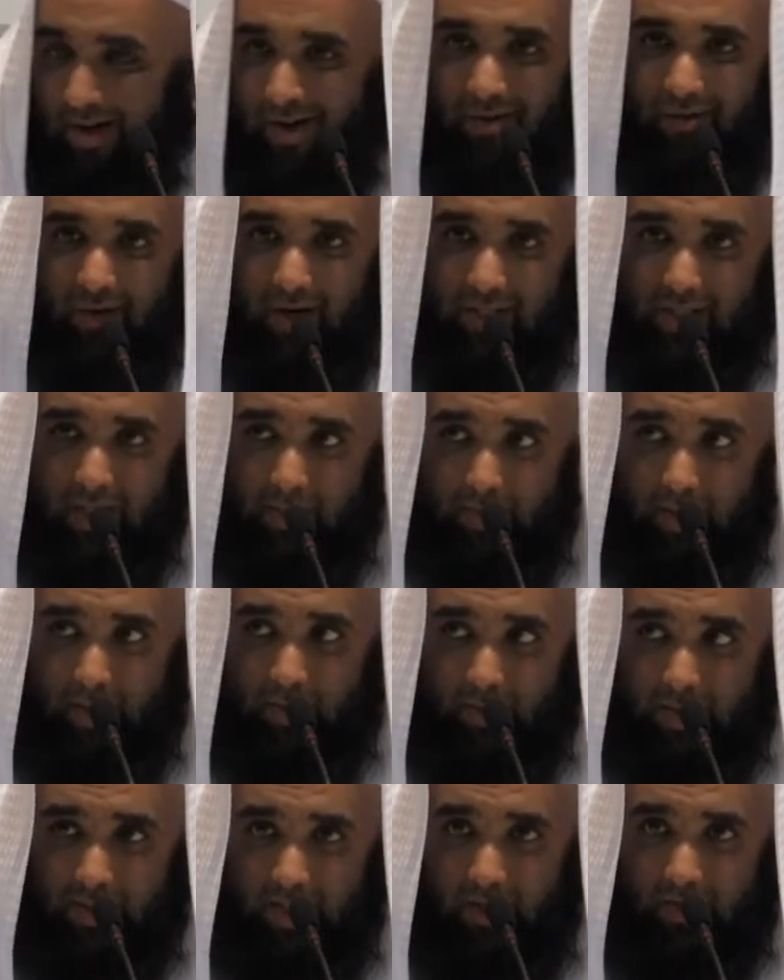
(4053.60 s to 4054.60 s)
For example,
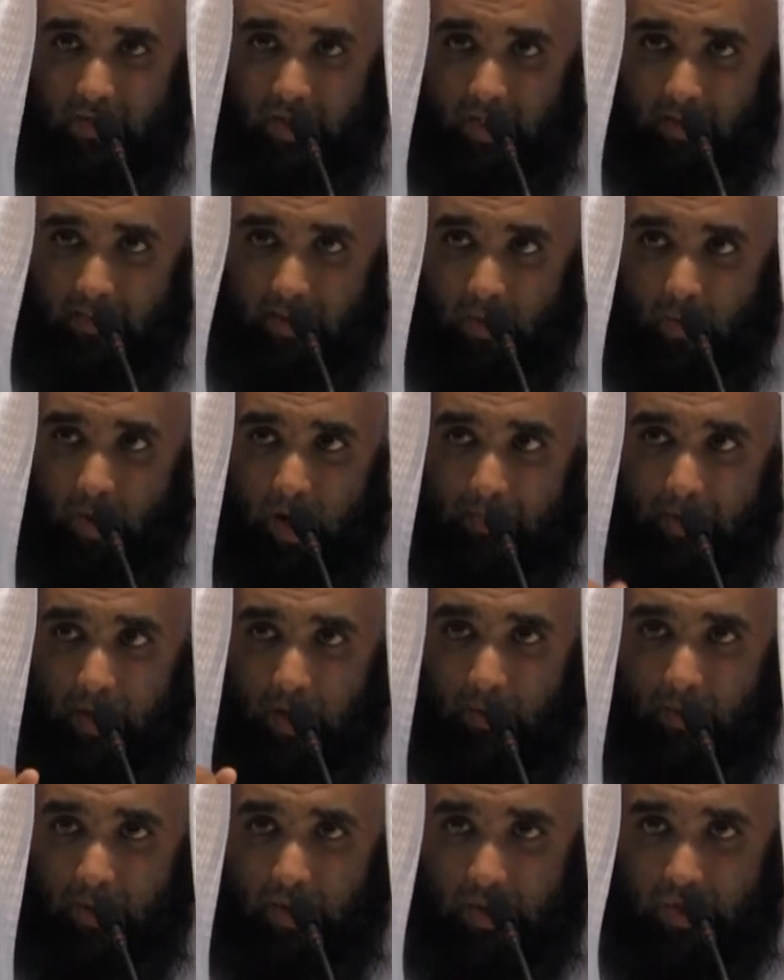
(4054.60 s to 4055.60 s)
you will say to him that wiping
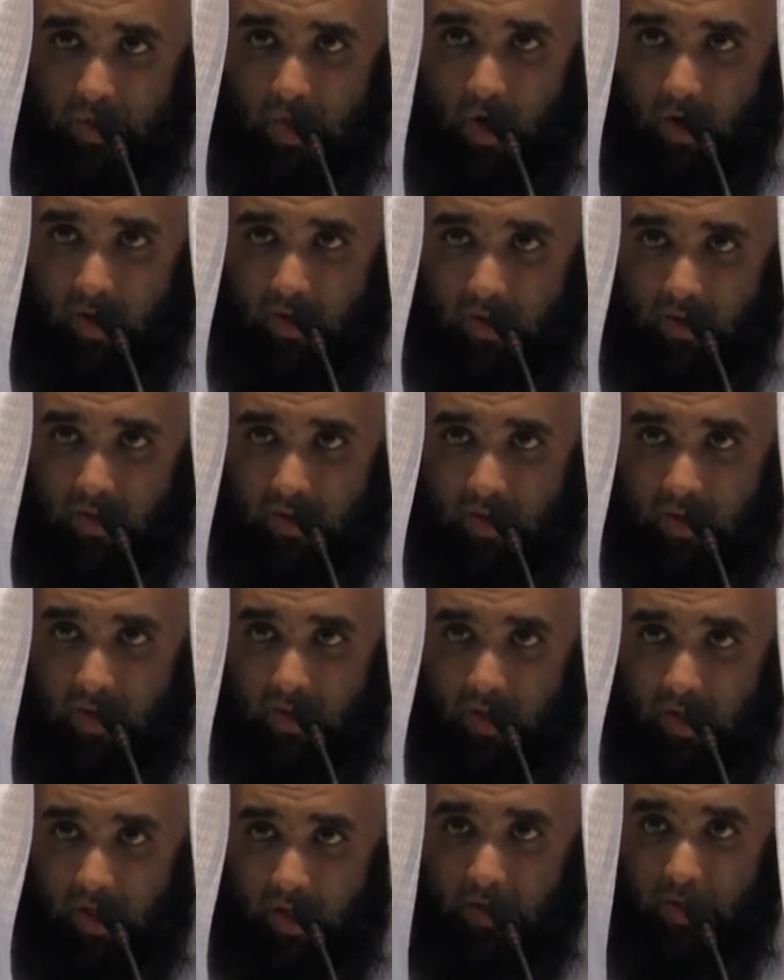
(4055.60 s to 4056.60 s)
over the sock
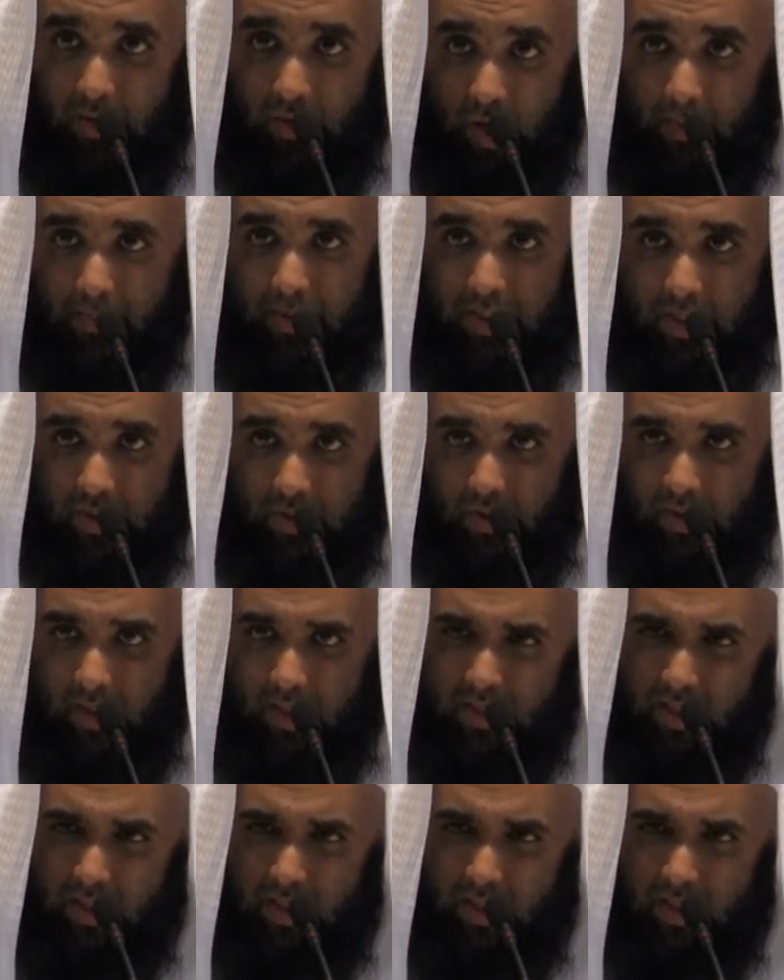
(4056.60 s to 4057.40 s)
on the top is a sunnah.